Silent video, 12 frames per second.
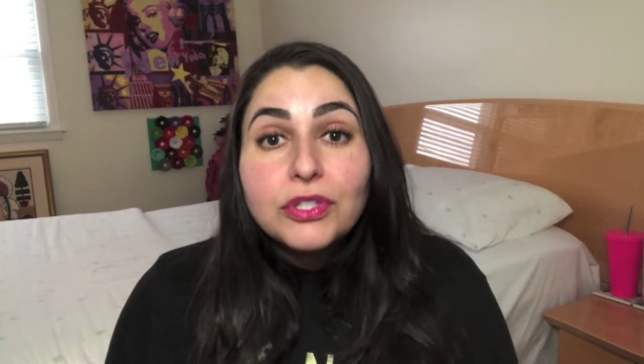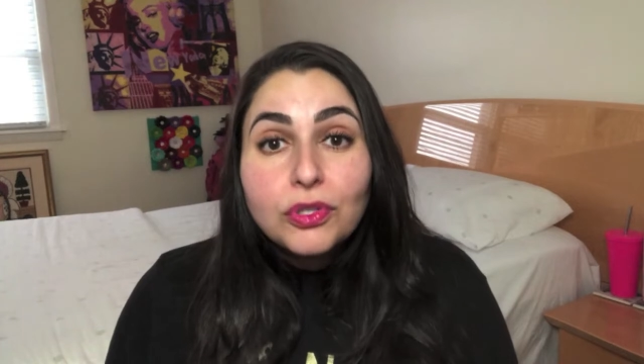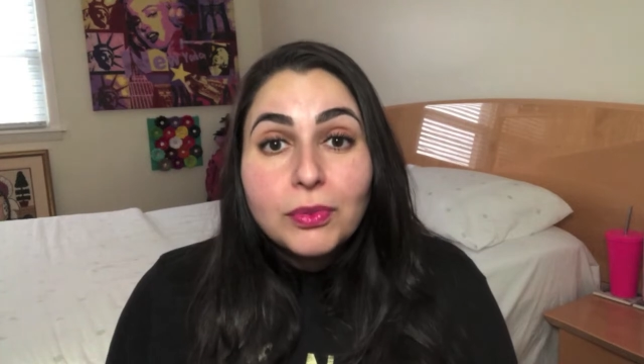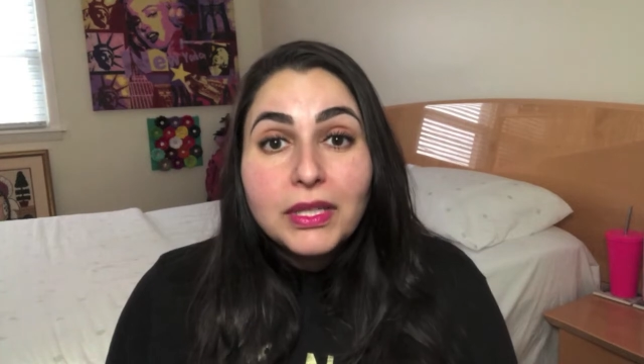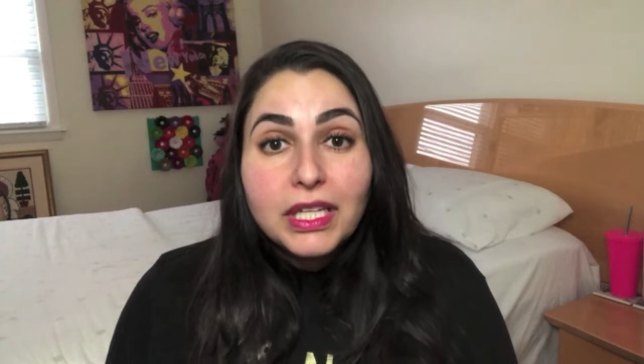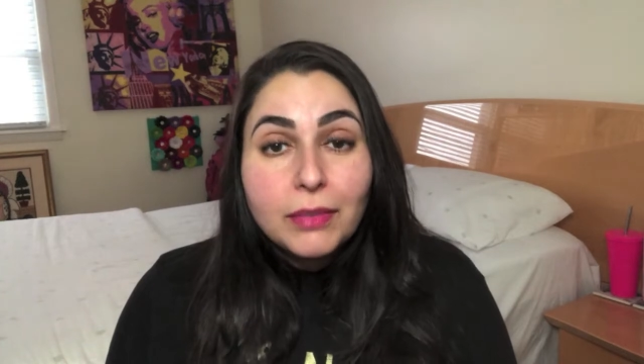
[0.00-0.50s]
do
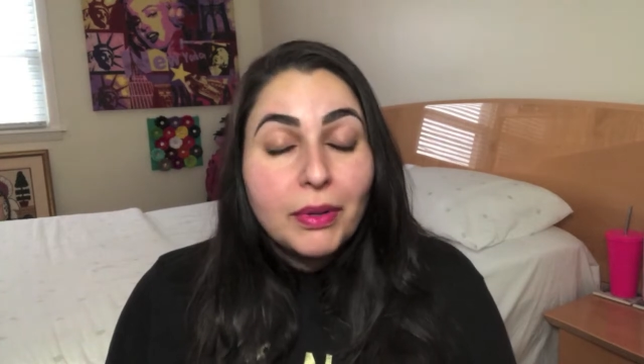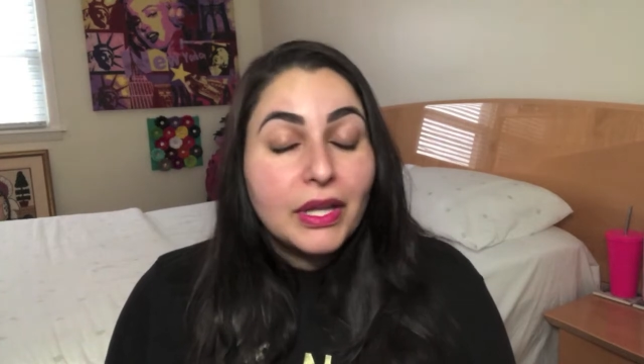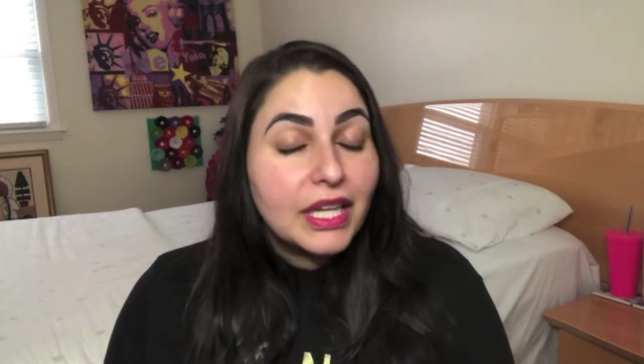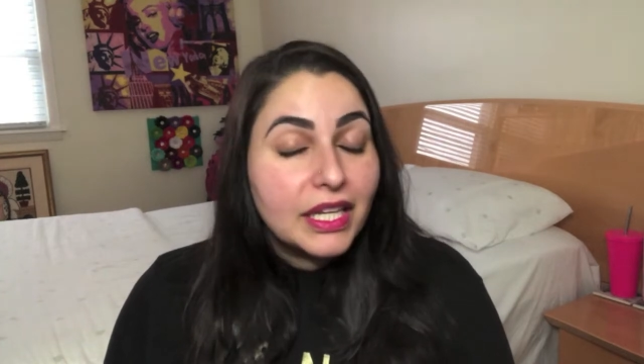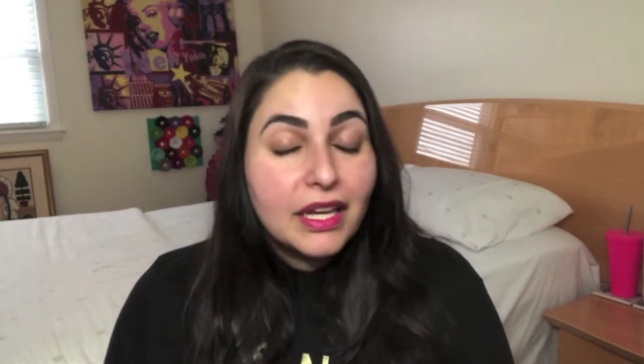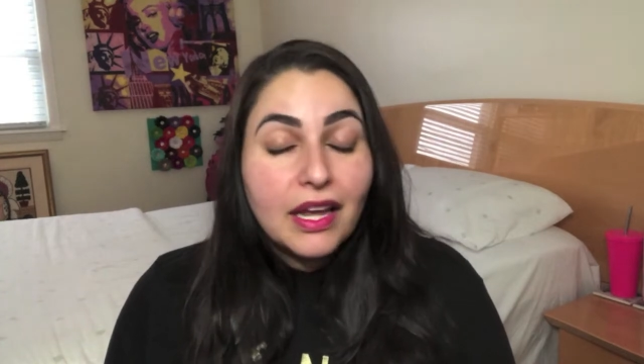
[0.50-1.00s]
bleed, but
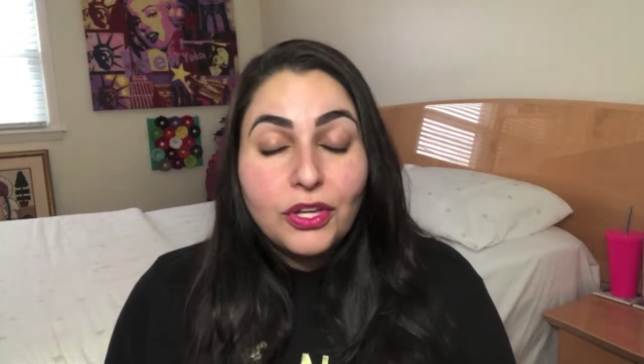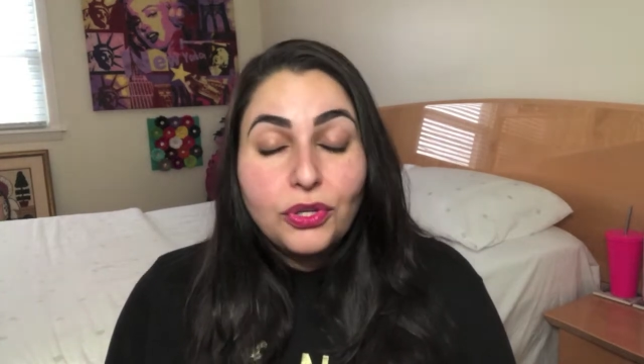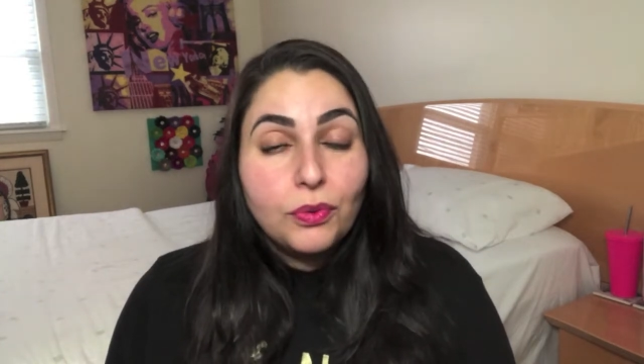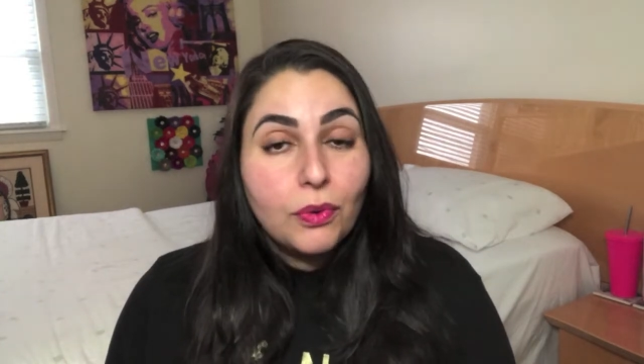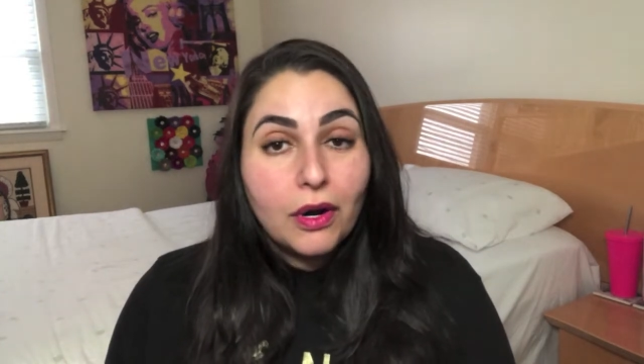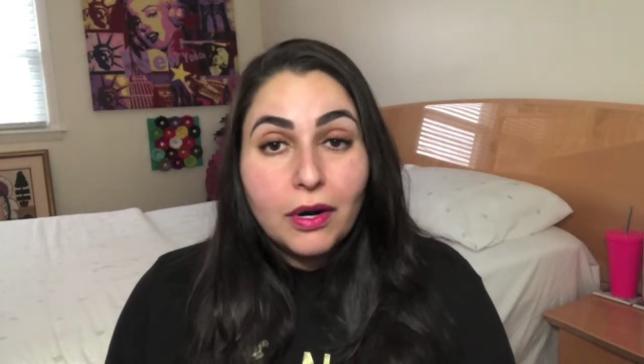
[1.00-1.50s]
like
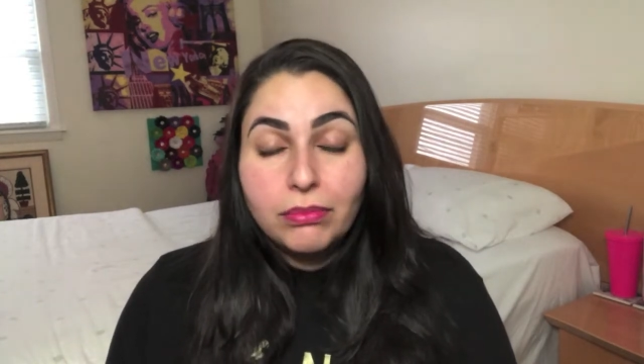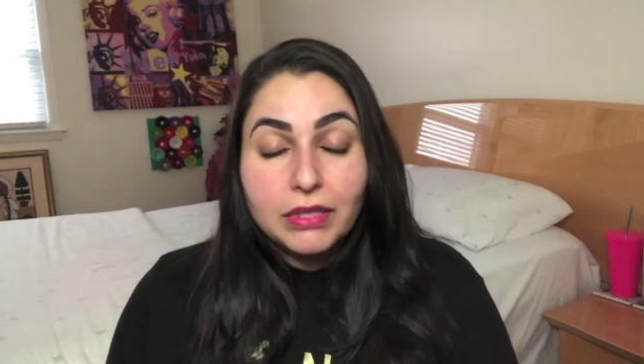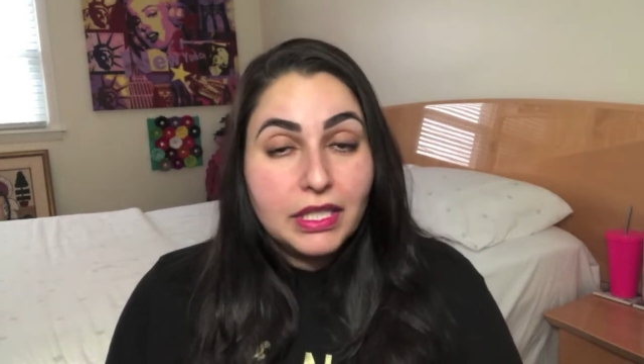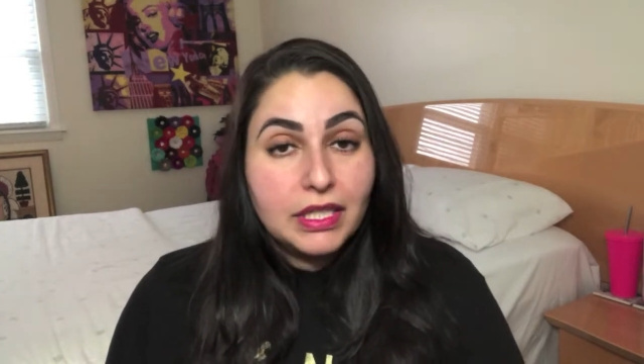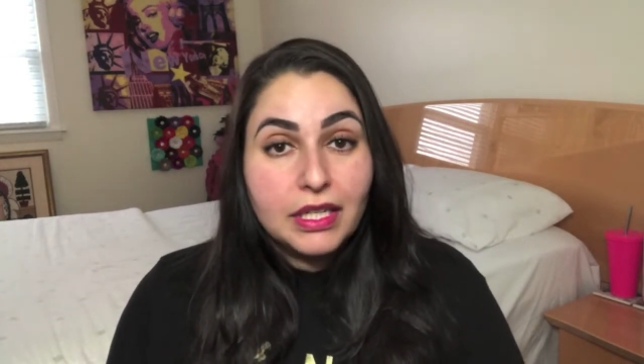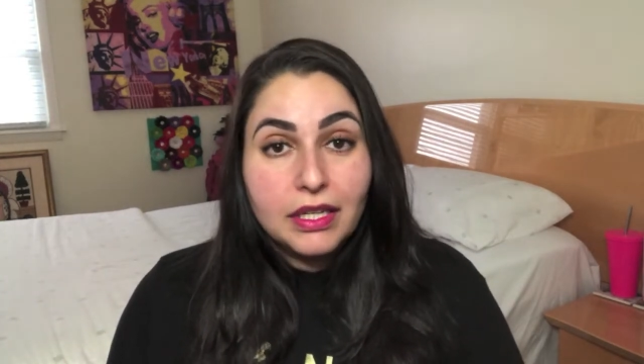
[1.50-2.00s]
you are
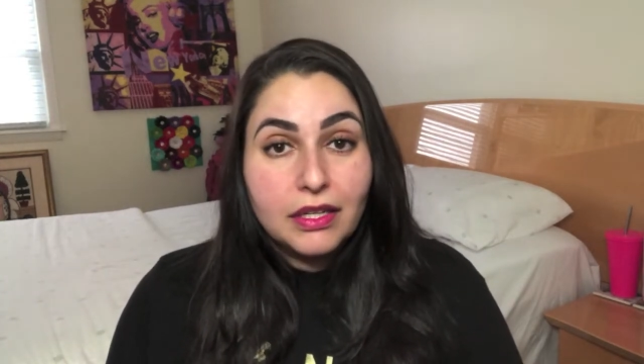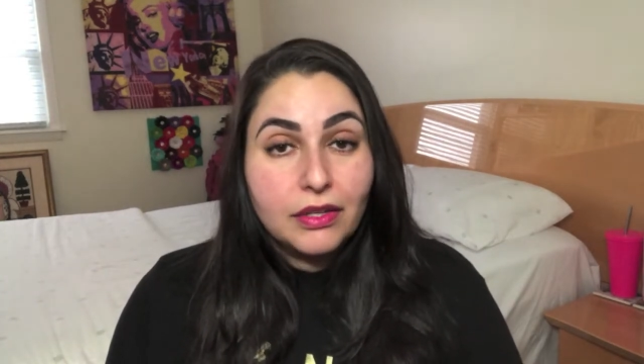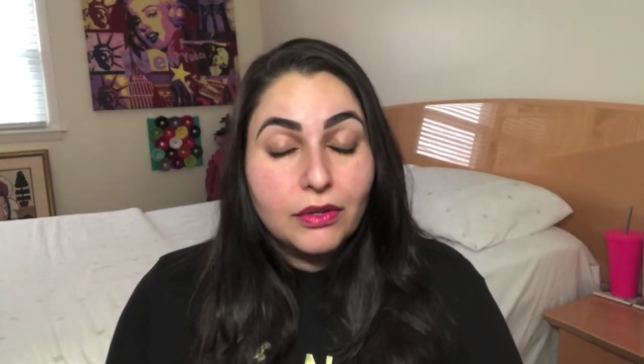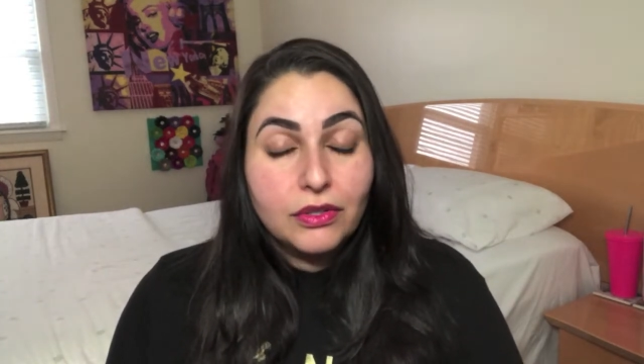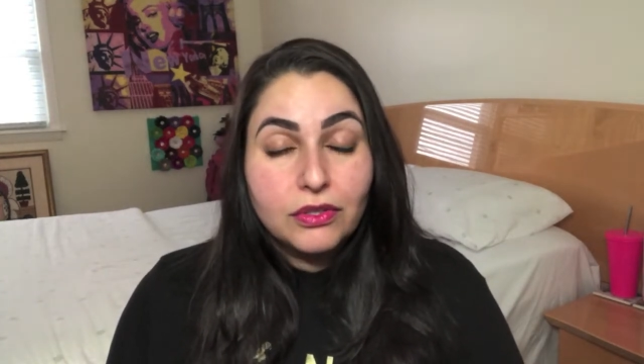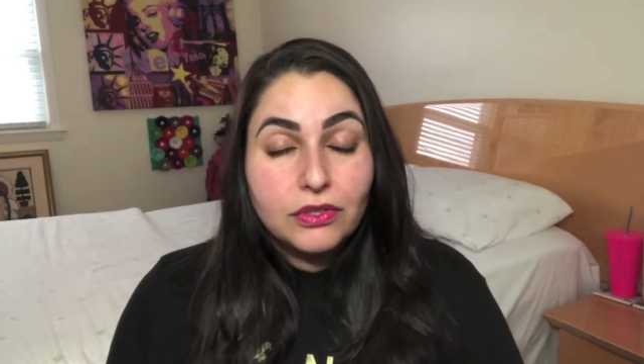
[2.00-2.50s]
bleeding
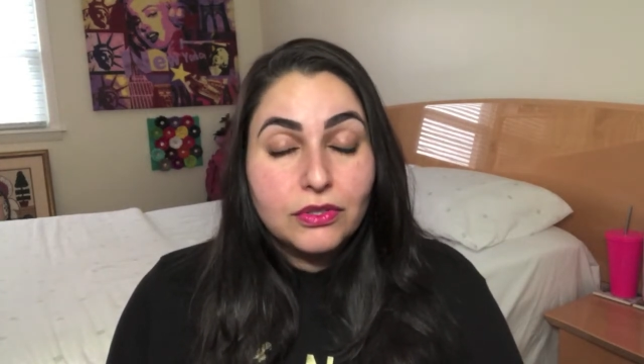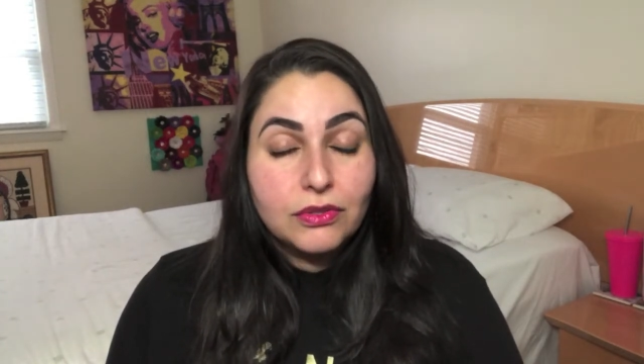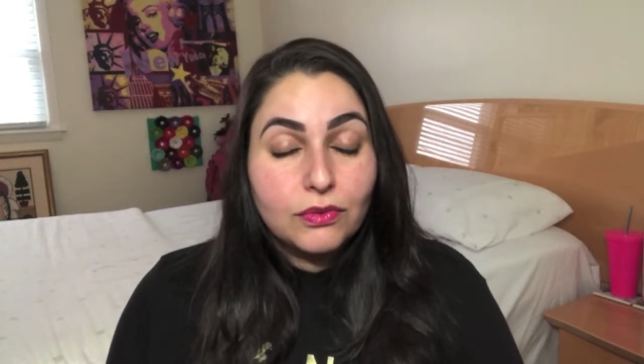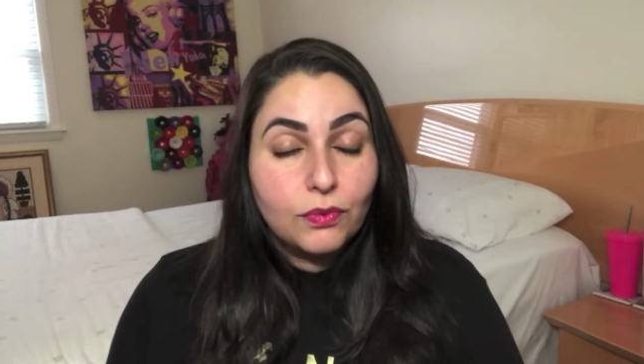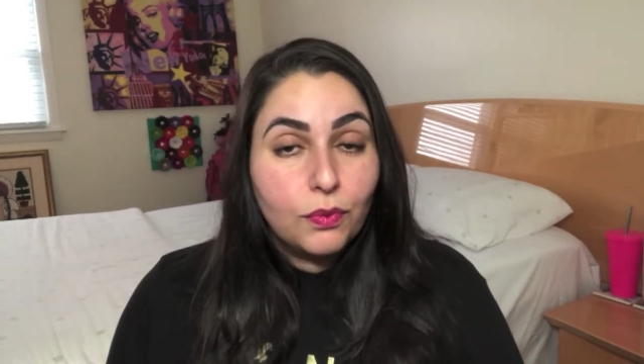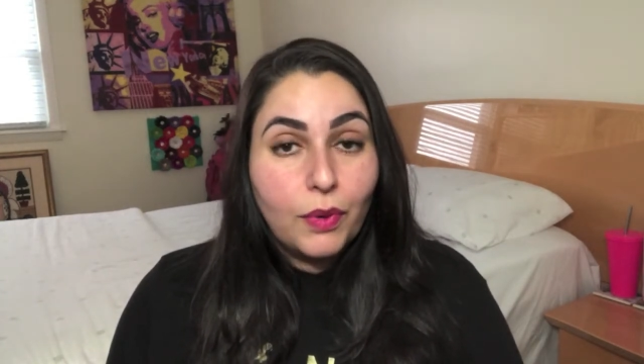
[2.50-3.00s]

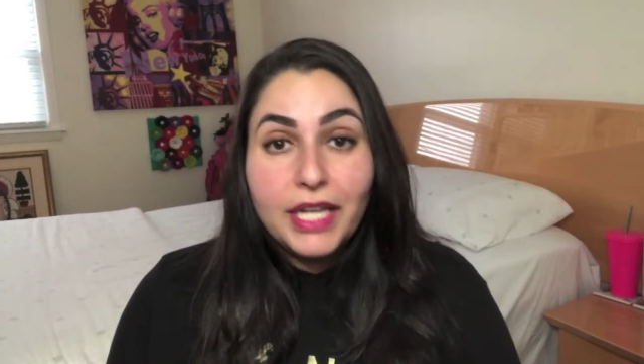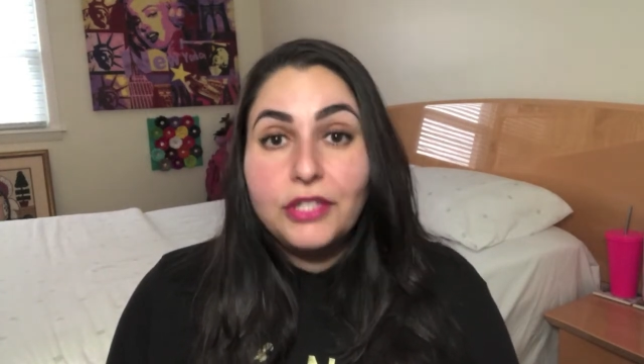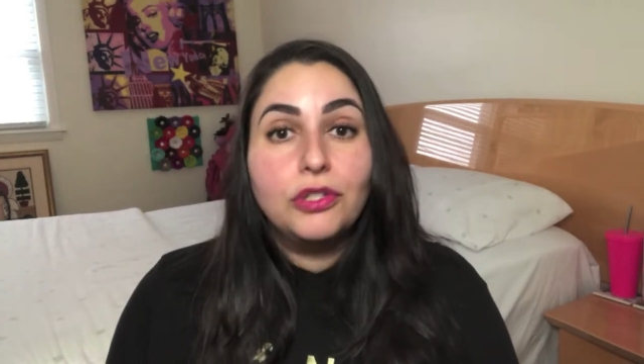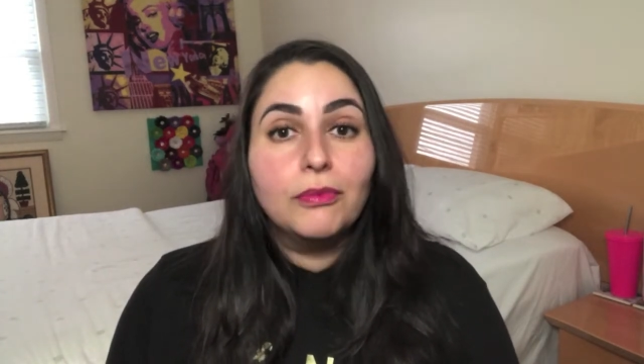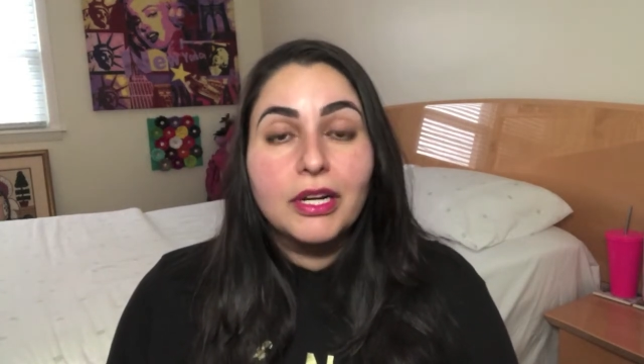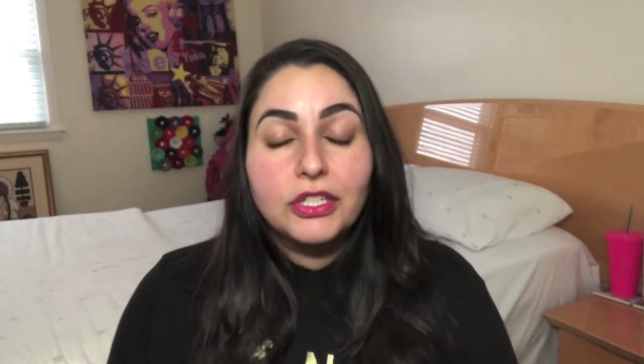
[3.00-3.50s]
way
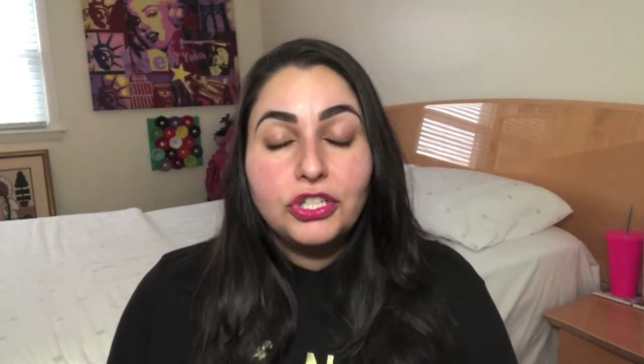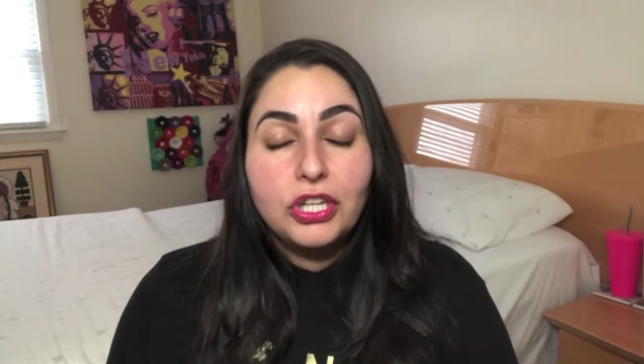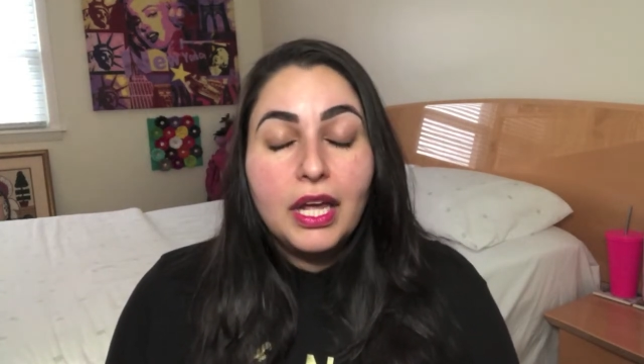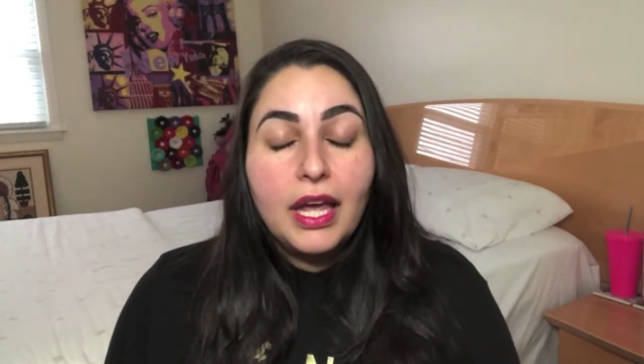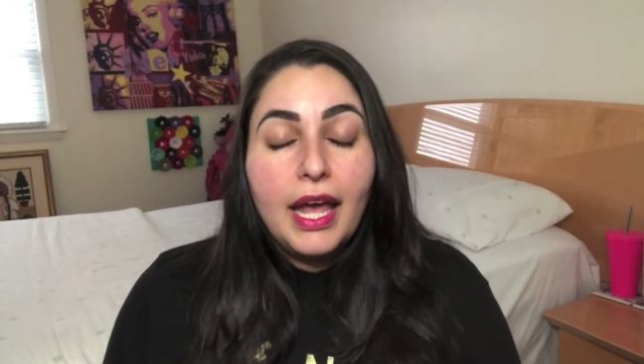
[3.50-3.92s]
too much.